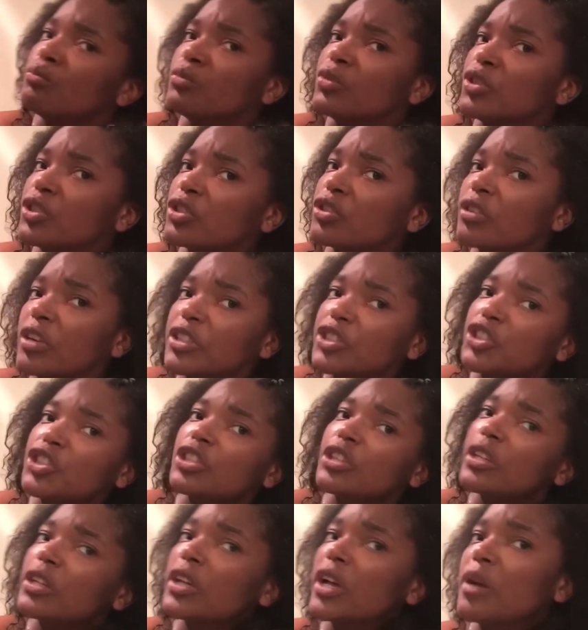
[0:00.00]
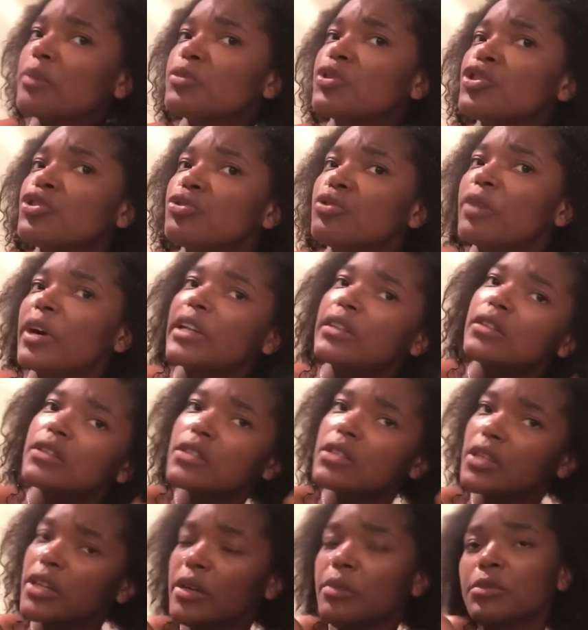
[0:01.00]
scrunching it up too at the
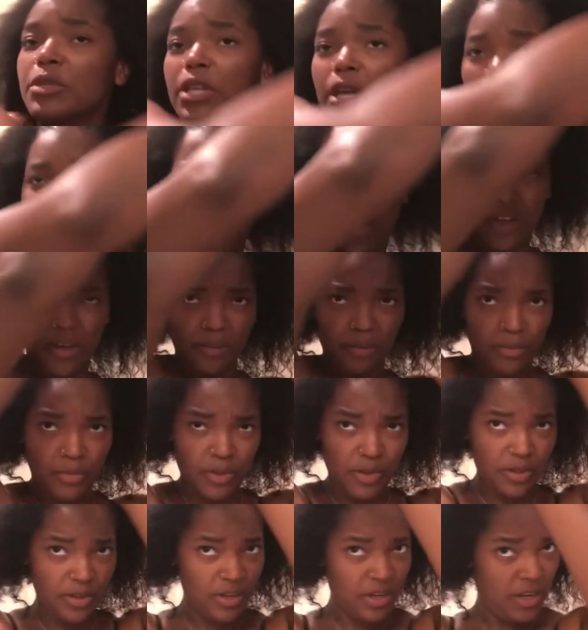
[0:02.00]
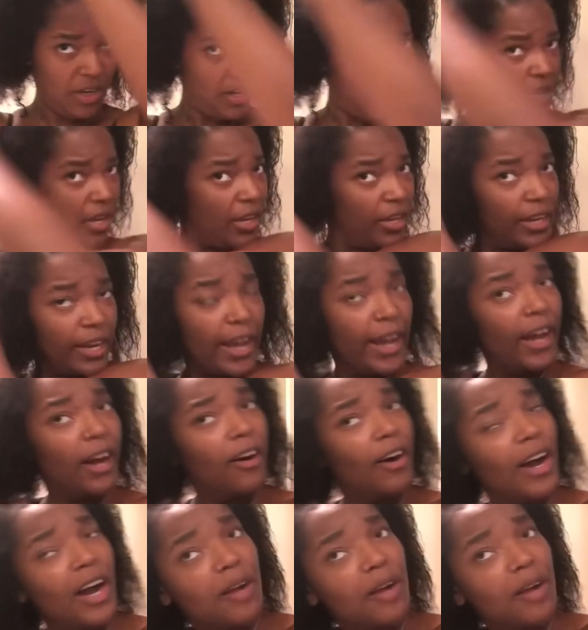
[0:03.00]
same time. Now